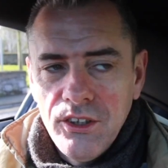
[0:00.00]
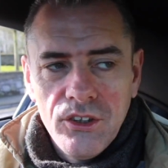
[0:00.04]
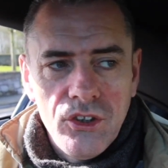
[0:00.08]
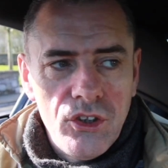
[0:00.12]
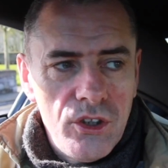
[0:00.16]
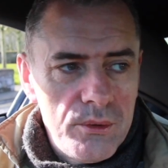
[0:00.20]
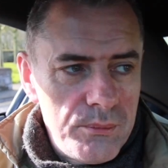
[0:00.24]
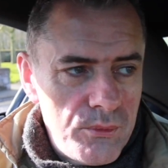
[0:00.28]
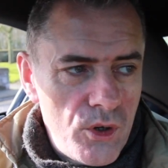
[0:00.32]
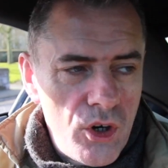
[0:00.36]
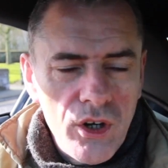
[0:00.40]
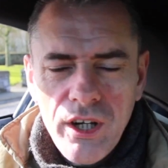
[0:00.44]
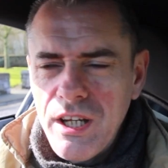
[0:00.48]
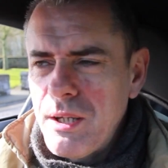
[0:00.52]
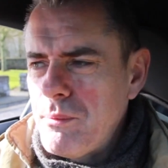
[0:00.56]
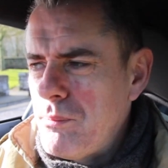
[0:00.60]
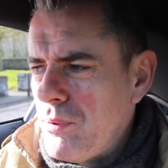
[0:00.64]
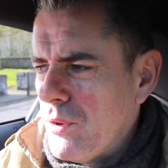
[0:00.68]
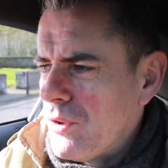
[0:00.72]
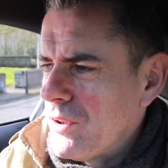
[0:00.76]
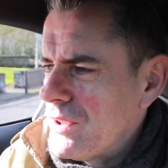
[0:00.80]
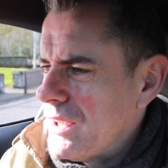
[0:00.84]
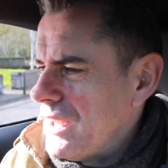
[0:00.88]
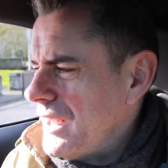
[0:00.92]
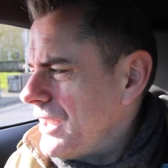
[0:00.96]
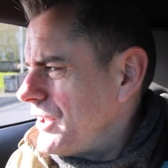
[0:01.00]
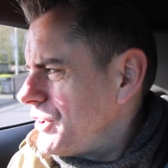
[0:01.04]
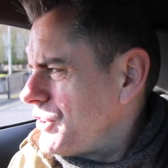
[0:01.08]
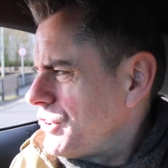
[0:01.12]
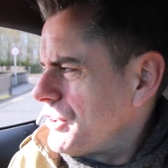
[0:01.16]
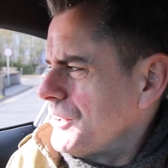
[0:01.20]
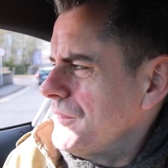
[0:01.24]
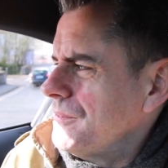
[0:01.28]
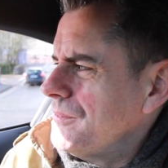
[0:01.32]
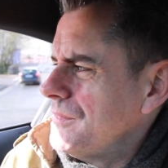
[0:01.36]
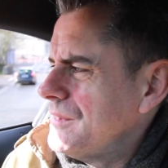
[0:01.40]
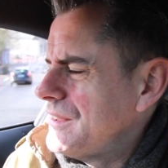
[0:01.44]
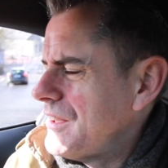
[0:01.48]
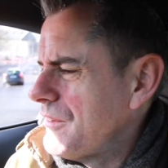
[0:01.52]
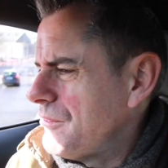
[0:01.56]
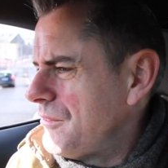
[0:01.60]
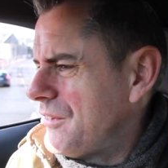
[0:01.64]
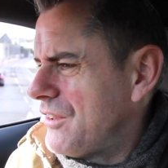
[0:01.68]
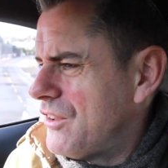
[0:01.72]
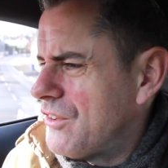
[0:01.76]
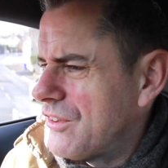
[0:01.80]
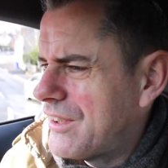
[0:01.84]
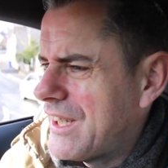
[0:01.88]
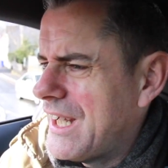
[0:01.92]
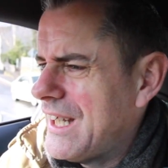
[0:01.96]
Good morning, Portlaoise. Is
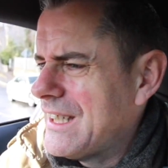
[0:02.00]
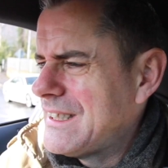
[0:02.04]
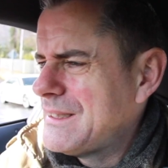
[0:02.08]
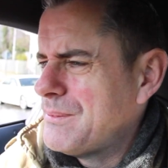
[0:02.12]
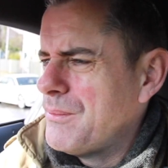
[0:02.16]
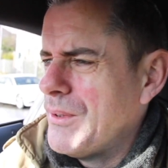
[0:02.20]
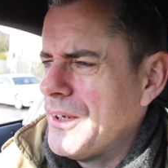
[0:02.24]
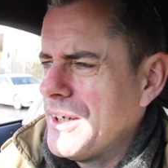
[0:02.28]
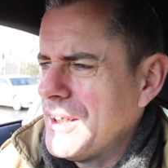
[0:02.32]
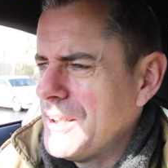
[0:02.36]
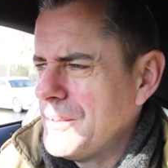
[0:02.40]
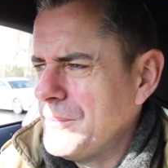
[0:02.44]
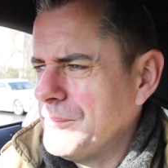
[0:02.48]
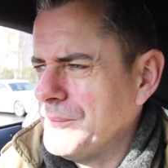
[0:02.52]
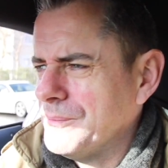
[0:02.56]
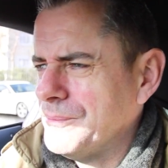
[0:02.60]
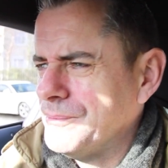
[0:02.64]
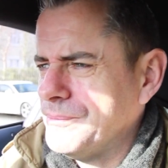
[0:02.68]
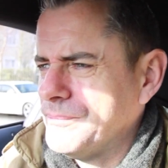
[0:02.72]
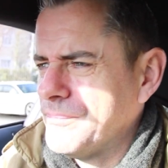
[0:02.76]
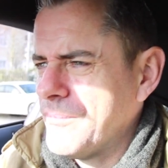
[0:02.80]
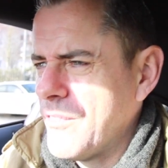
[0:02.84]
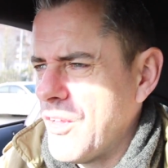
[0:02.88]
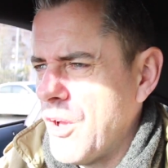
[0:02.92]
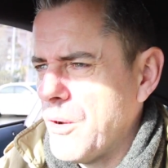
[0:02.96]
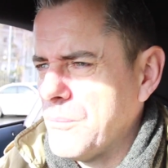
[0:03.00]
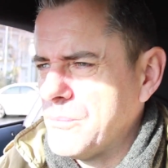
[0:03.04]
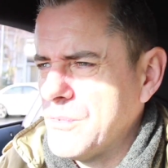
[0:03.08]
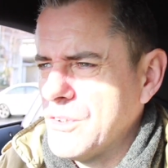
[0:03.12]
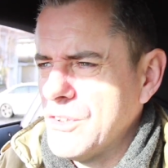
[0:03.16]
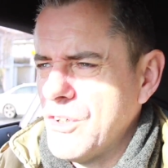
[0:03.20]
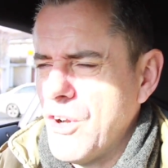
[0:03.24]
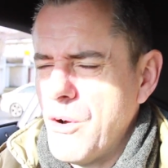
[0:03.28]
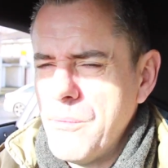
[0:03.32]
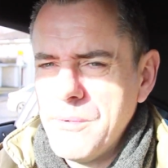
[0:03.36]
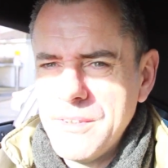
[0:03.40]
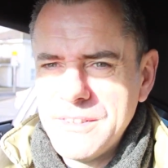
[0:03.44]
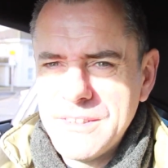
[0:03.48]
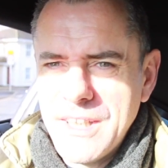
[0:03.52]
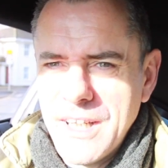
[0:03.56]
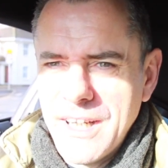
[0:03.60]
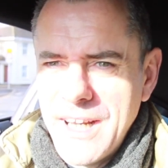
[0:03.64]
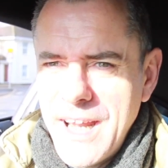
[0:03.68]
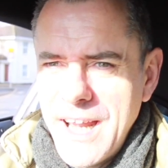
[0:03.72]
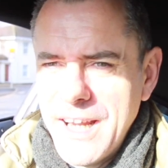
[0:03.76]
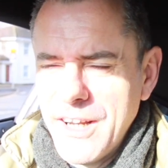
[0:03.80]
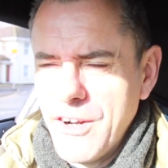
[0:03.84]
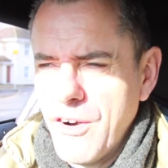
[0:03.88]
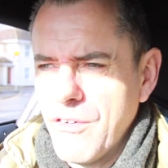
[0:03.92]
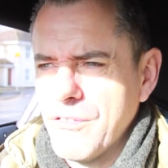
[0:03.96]
everyone okay this morning? Nobody's
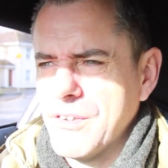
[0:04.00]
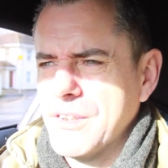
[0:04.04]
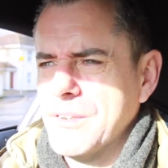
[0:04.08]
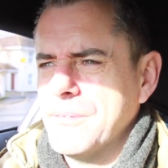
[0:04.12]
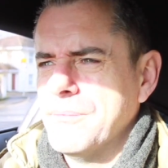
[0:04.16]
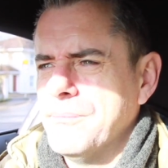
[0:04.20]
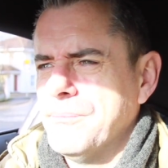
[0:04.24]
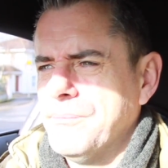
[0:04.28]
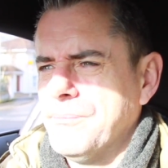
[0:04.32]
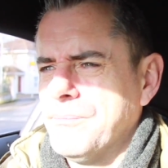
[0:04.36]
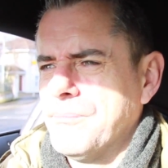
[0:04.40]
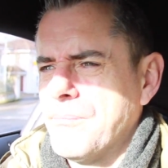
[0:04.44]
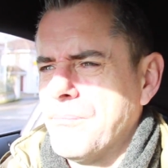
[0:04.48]
got a hangover.